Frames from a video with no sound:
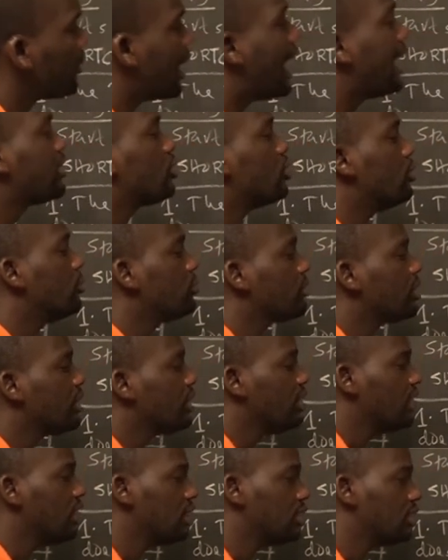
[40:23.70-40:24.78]
the atom
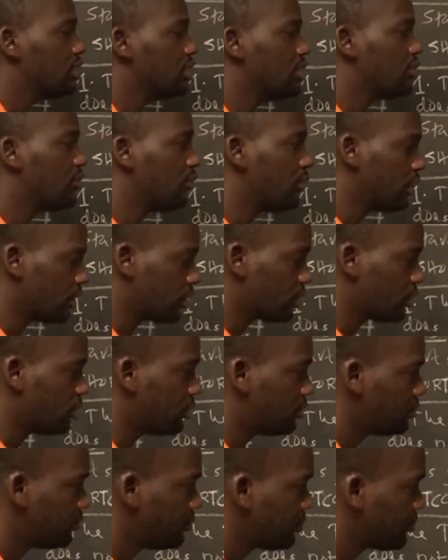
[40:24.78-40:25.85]
is spherical.
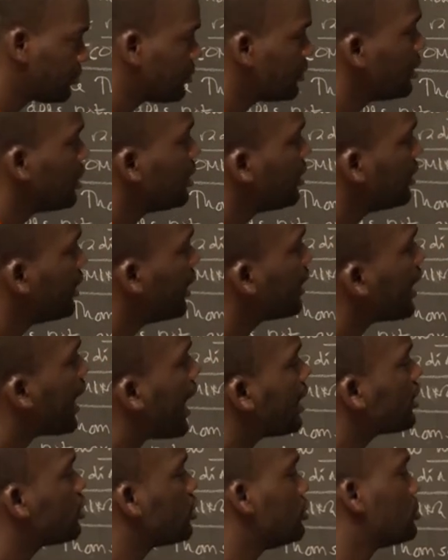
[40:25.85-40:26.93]
Then
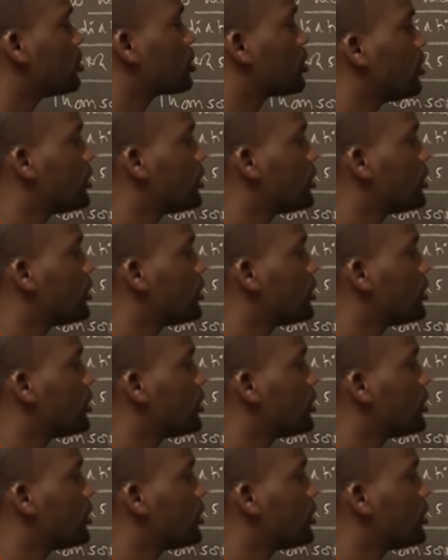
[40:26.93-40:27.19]
atoms